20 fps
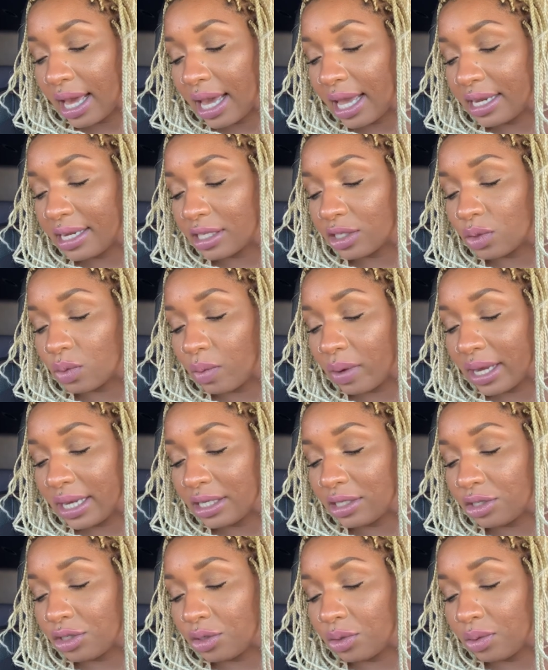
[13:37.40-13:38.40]
And it's way
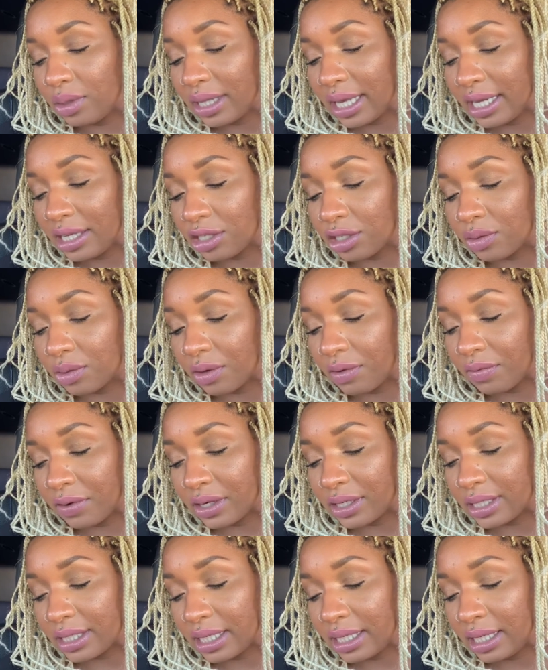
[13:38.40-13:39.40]
too late to
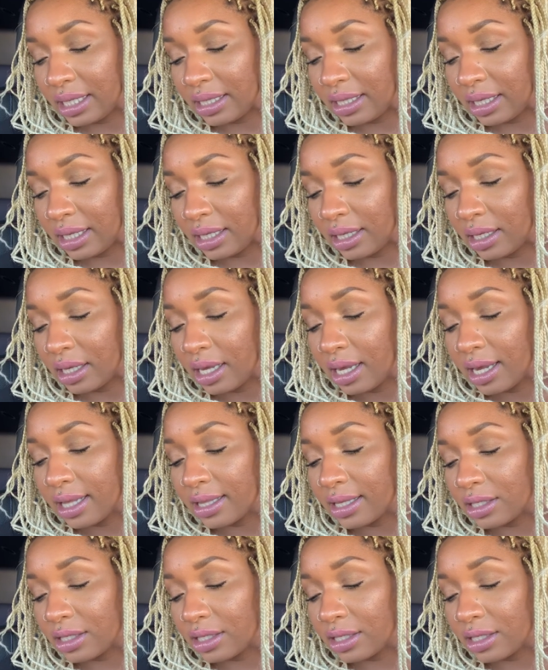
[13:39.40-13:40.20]
reverse anything.